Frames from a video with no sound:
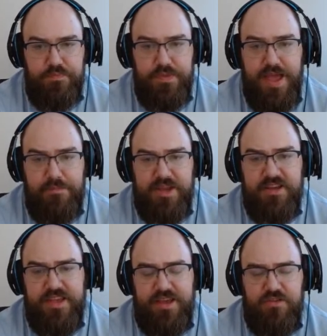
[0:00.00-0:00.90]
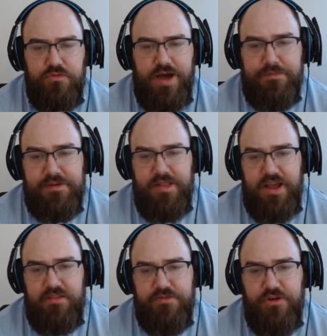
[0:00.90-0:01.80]
Yeah, because I swapped
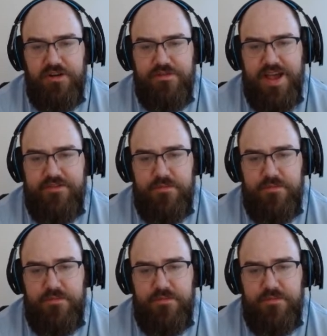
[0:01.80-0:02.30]
lines 4 and 5 to